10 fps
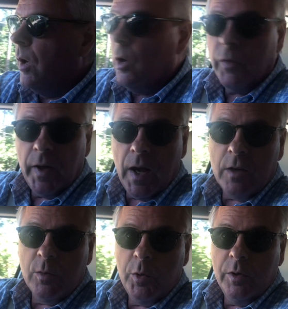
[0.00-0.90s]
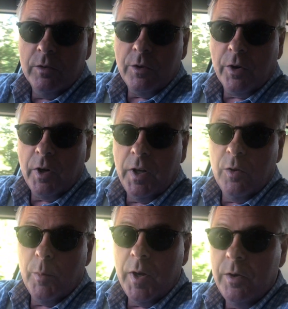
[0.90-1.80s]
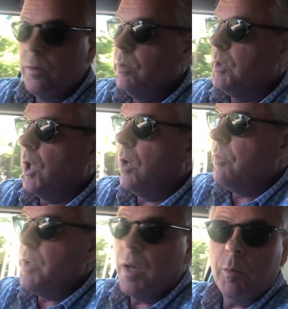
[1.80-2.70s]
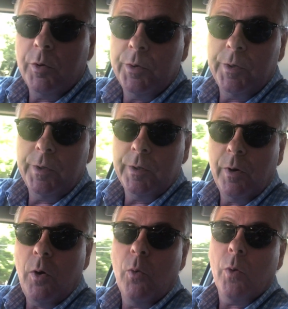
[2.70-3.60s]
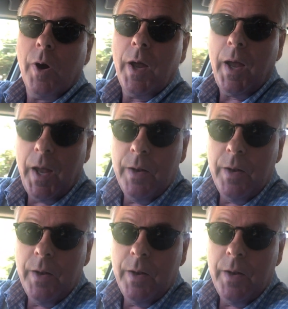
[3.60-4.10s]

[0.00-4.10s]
on the attributes that are going to either make you love the neighborhood or hate